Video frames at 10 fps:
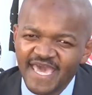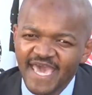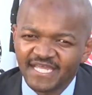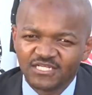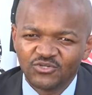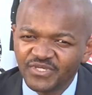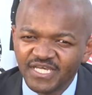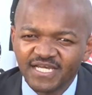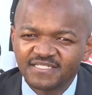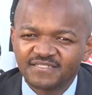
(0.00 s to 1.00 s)
And
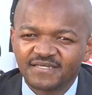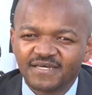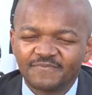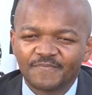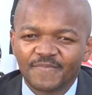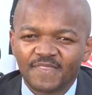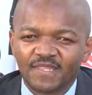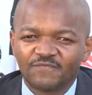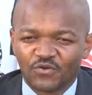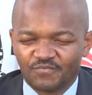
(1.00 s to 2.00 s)
looking at um,
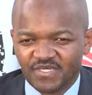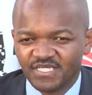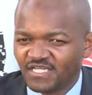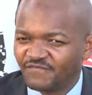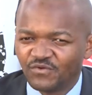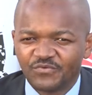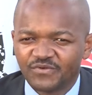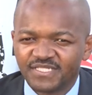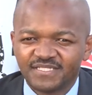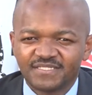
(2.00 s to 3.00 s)
from the interview
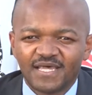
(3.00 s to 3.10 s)
process,